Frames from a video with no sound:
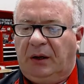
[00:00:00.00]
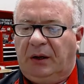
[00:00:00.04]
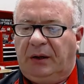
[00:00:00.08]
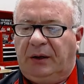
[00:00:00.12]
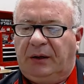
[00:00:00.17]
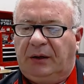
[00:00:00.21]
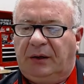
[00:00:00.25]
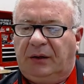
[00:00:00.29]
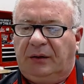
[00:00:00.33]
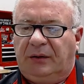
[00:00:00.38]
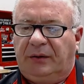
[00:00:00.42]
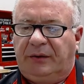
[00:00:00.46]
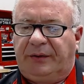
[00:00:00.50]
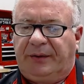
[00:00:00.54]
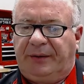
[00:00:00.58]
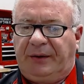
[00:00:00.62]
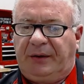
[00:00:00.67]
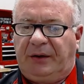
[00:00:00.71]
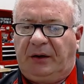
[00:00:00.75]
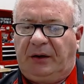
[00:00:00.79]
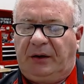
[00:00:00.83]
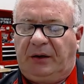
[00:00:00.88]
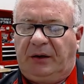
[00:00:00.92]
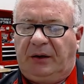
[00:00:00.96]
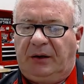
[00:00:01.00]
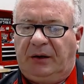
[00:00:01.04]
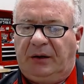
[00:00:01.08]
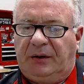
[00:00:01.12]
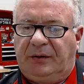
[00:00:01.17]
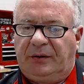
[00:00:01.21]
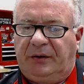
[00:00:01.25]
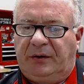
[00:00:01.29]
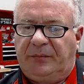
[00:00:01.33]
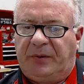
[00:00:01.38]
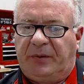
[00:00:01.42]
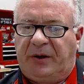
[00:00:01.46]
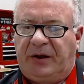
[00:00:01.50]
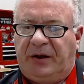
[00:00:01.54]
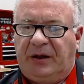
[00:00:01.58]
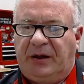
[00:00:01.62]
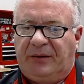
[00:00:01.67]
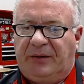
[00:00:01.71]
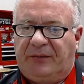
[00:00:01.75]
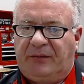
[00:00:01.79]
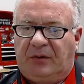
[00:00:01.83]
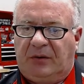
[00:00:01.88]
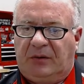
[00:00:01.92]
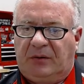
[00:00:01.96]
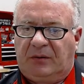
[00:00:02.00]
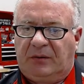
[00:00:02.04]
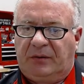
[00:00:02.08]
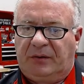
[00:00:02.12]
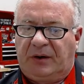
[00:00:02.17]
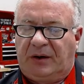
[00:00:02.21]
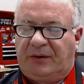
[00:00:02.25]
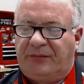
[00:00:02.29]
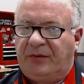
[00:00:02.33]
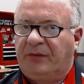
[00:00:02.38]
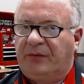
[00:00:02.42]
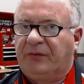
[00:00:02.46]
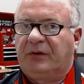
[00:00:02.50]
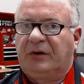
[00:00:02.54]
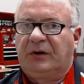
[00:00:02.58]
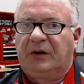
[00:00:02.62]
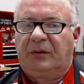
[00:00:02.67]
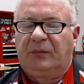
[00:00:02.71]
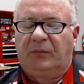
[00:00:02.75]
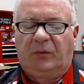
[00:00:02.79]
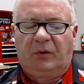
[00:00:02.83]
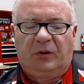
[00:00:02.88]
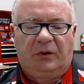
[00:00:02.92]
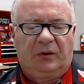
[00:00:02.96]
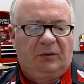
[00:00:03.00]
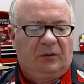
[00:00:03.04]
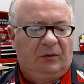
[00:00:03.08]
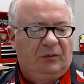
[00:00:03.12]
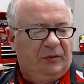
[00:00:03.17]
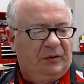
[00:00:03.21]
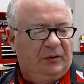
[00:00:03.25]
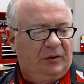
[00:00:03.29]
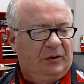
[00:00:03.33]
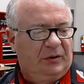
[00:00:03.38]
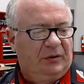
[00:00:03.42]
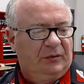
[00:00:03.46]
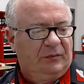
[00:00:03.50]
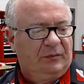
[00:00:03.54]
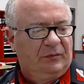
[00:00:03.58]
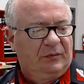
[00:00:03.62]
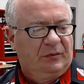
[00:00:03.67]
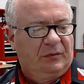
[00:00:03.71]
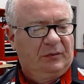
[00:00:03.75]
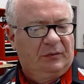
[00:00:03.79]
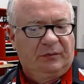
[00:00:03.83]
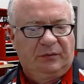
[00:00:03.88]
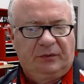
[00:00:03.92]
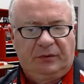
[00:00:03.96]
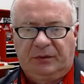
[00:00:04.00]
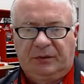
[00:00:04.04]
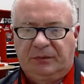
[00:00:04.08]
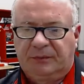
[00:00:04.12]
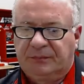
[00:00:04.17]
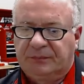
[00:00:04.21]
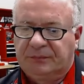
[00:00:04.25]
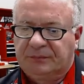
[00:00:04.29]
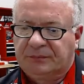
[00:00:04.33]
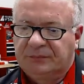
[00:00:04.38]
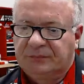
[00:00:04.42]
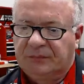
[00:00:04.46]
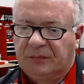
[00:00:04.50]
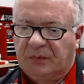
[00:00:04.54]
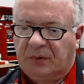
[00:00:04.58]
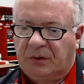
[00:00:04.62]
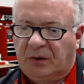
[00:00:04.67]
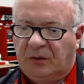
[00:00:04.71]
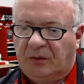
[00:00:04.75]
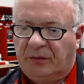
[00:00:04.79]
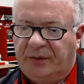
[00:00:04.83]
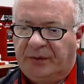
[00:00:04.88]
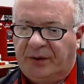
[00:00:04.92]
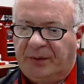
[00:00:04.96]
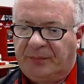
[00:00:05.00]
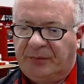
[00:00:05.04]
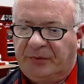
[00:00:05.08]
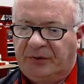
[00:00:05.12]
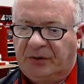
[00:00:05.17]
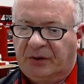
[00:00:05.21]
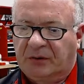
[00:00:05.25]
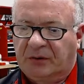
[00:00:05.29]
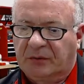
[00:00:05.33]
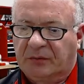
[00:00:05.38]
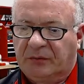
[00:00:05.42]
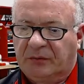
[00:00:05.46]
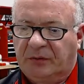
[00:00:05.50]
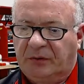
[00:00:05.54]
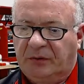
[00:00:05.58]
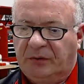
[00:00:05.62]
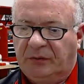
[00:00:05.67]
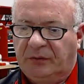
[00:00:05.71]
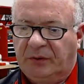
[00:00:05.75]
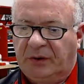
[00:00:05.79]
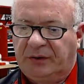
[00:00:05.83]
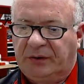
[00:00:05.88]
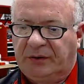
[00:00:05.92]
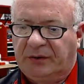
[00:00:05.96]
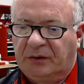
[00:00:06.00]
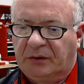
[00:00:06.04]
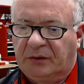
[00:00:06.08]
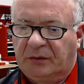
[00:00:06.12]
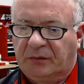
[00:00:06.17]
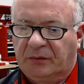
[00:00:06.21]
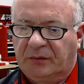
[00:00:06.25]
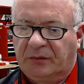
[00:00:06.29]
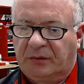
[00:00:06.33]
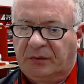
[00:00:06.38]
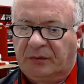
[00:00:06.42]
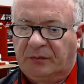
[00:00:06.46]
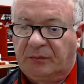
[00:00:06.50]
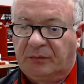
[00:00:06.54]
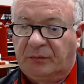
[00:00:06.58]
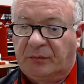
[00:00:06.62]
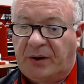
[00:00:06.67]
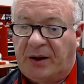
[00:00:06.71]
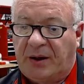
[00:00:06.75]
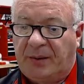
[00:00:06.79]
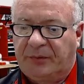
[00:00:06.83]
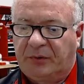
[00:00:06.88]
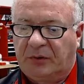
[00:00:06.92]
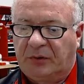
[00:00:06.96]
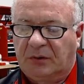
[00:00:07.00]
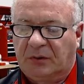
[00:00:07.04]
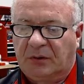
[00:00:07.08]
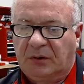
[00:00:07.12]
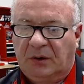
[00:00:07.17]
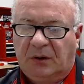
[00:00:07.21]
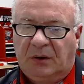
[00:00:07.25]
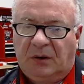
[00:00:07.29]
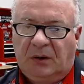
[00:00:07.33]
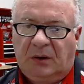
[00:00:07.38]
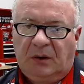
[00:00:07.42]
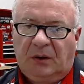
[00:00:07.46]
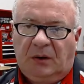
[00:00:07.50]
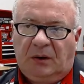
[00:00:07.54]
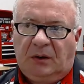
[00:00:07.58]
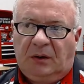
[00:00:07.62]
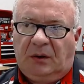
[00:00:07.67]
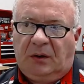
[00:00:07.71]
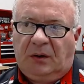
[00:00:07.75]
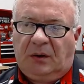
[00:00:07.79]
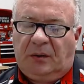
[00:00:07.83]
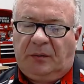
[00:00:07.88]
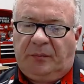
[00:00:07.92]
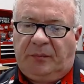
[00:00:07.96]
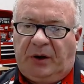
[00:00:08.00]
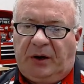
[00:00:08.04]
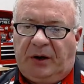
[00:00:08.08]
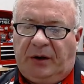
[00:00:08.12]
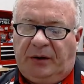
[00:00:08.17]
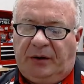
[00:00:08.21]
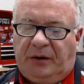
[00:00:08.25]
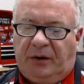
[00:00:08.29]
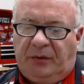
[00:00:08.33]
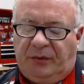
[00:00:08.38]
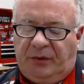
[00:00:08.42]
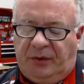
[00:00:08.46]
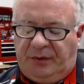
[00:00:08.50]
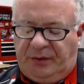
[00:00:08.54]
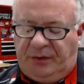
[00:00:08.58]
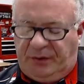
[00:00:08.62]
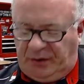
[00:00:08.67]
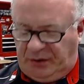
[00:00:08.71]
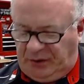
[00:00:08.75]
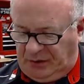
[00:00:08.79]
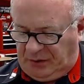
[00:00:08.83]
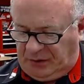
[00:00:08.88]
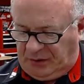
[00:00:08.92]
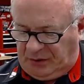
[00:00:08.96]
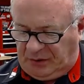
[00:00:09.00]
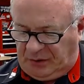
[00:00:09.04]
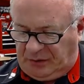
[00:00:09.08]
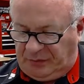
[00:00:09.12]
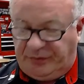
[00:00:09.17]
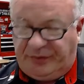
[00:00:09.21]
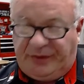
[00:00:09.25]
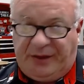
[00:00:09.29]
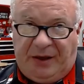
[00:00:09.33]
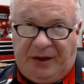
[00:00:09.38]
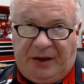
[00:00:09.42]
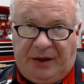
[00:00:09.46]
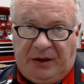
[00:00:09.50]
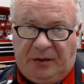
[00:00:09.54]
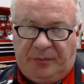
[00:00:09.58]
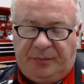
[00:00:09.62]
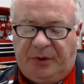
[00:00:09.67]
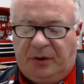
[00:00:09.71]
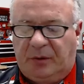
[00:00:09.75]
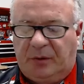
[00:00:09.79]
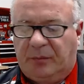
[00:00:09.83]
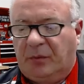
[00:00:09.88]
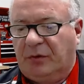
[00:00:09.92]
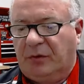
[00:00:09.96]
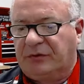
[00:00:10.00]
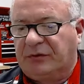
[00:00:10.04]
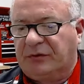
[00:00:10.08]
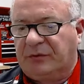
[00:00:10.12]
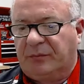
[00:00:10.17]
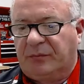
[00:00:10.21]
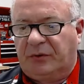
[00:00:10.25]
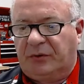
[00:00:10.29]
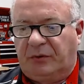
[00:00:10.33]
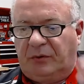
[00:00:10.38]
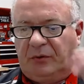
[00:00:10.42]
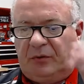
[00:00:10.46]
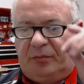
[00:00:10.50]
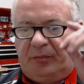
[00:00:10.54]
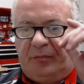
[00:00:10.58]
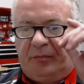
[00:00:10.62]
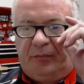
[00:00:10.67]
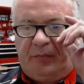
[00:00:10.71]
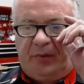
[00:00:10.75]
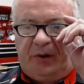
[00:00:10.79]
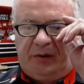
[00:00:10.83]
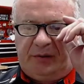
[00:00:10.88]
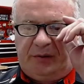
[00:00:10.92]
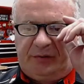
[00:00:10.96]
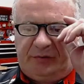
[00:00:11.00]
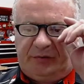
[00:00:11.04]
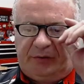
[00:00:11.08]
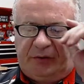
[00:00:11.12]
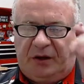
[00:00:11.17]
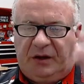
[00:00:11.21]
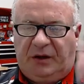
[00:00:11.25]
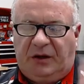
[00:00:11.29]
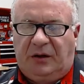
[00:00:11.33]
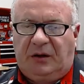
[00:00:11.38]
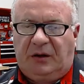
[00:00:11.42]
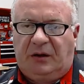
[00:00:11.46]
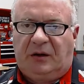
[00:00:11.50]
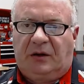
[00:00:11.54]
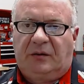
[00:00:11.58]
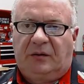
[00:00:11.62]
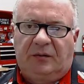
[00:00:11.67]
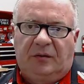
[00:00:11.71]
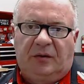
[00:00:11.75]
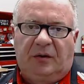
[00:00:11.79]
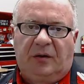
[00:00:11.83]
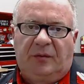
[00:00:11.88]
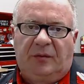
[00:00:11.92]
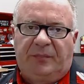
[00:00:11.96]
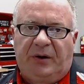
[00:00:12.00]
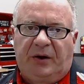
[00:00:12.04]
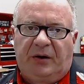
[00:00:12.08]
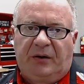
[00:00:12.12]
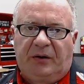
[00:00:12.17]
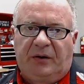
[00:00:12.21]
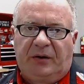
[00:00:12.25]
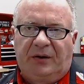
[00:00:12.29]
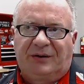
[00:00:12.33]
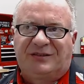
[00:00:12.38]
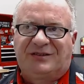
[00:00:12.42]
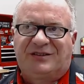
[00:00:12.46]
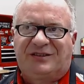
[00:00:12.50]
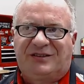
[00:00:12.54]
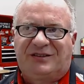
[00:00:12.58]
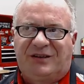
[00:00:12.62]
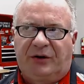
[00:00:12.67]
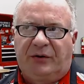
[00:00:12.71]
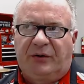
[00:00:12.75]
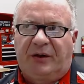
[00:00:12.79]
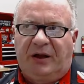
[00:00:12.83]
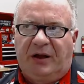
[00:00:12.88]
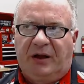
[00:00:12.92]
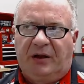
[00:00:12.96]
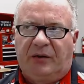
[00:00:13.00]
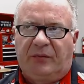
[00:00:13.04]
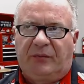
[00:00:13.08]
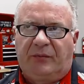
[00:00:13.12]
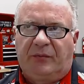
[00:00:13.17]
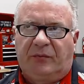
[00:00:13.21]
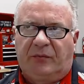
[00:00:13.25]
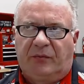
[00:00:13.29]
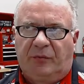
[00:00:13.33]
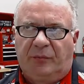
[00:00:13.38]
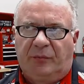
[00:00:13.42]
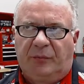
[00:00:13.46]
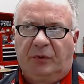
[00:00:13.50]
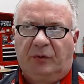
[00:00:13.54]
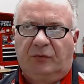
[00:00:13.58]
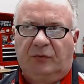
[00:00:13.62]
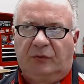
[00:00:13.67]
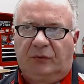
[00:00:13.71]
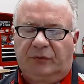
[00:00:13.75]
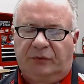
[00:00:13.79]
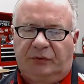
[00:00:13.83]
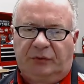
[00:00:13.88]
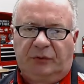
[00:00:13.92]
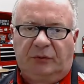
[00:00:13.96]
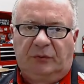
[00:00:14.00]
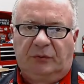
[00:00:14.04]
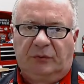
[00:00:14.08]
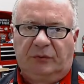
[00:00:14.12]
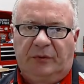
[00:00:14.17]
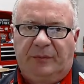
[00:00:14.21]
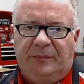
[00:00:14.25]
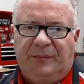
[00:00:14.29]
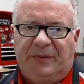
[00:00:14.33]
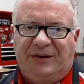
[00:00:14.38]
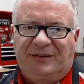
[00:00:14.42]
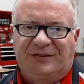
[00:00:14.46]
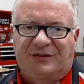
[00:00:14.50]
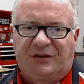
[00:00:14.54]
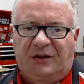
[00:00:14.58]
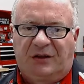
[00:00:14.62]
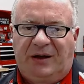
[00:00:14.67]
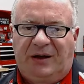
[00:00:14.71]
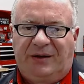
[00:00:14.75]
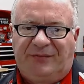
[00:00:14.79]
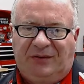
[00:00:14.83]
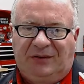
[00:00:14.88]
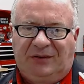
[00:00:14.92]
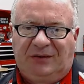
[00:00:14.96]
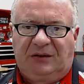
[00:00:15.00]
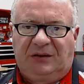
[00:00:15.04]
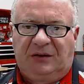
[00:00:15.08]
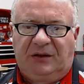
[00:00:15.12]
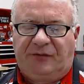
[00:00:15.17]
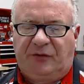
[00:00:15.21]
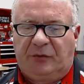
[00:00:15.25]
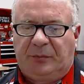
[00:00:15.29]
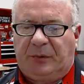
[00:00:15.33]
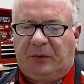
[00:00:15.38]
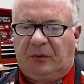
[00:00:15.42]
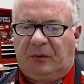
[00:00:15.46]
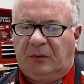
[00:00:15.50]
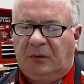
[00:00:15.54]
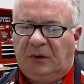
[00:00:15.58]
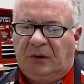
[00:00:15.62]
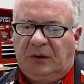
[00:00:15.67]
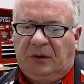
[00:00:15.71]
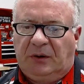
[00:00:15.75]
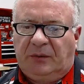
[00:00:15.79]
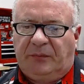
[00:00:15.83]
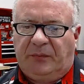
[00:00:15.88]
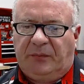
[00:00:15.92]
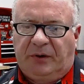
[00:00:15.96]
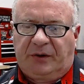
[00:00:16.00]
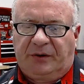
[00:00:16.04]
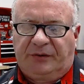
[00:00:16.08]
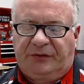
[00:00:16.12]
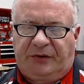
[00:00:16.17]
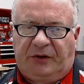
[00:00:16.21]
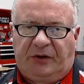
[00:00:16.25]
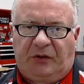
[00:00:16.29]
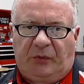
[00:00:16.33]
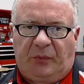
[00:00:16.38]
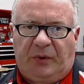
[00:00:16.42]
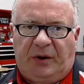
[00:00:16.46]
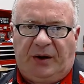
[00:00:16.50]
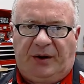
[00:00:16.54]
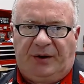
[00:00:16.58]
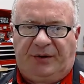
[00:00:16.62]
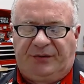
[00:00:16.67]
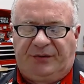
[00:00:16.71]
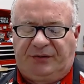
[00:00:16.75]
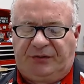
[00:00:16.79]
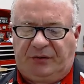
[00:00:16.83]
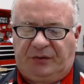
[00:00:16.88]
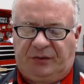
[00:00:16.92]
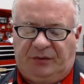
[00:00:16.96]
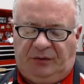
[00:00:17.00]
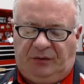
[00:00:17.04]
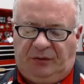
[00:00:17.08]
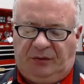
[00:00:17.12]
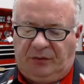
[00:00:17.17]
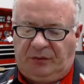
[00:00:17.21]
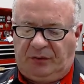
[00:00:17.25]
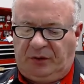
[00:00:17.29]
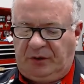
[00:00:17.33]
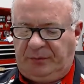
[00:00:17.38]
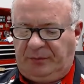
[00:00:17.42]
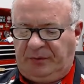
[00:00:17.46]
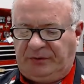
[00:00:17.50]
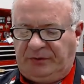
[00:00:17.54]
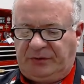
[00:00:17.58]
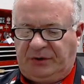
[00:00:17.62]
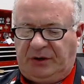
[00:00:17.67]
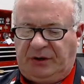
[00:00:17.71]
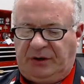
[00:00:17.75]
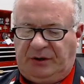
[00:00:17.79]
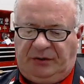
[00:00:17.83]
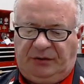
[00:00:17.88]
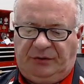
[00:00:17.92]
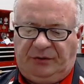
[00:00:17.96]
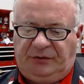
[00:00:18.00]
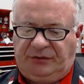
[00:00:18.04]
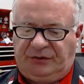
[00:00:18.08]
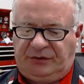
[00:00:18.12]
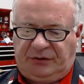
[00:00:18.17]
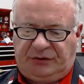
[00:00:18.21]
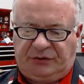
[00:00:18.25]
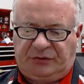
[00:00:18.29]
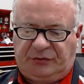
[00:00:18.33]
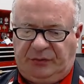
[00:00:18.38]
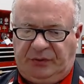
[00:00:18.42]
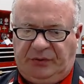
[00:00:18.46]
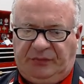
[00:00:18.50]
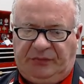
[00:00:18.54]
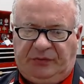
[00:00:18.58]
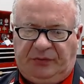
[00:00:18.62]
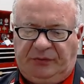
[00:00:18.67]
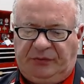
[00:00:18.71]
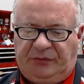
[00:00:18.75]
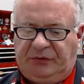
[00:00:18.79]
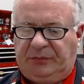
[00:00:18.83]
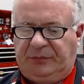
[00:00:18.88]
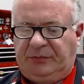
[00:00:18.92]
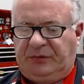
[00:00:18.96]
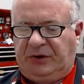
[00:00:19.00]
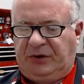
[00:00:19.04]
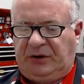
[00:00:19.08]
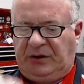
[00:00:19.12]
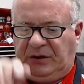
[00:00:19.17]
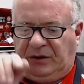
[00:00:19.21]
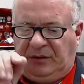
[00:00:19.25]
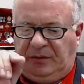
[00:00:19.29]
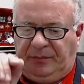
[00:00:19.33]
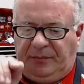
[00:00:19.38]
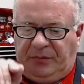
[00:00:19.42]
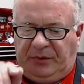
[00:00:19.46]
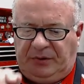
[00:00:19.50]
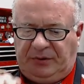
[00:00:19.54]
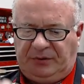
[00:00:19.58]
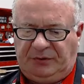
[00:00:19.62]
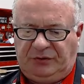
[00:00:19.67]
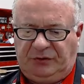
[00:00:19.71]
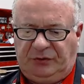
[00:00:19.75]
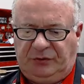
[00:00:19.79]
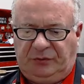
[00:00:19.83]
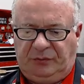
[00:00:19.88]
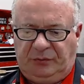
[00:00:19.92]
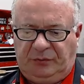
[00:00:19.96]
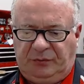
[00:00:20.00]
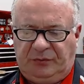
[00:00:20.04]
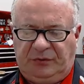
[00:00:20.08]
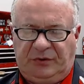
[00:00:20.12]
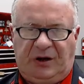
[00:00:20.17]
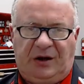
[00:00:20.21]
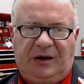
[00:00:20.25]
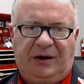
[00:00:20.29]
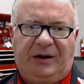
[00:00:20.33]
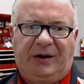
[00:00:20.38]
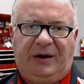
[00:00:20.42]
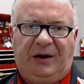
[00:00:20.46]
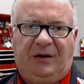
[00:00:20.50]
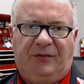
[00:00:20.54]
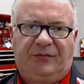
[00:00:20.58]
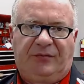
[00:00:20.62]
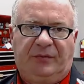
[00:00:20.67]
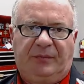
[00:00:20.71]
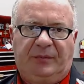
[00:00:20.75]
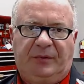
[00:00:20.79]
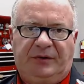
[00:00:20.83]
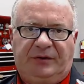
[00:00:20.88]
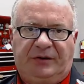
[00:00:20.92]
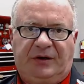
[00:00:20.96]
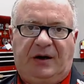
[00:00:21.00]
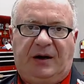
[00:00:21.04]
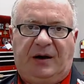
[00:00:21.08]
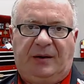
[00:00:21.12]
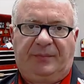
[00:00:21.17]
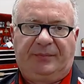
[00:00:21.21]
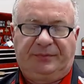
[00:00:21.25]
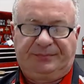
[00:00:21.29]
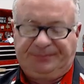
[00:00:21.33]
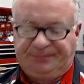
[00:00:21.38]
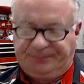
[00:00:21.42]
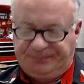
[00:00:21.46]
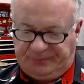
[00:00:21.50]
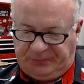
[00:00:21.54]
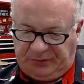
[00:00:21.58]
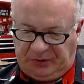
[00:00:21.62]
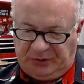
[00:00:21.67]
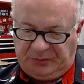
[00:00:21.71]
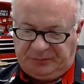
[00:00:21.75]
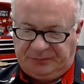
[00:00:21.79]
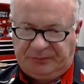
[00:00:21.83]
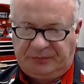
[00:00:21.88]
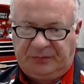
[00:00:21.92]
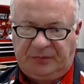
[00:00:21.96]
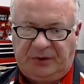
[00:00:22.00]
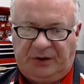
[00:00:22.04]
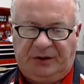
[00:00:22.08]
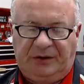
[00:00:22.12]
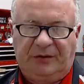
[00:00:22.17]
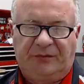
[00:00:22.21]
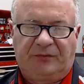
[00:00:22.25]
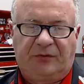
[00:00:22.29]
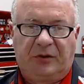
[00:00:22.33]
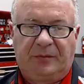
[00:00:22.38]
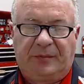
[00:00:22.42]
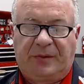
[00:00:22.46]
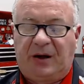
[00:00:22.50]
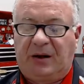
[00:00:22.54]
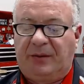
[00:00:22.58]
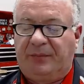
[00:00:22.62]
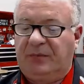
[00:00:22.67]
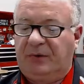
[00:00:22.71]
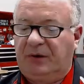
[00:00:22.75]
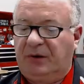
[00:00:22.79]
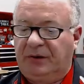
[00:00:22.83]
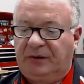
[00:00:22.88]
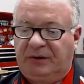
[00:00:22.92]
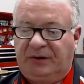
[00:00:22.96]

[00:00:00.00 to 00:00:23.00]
and then you may have a hard. I've never done one on the on the on that particular unit on the Raptor, but I know that they uh, they being Motion Pro makes a uh, a bearing a steering head removal tool that makes life livable because otherwise you're going to be trying to use a drift of some type to knock it out from the top, you know, hitting it from the bottom.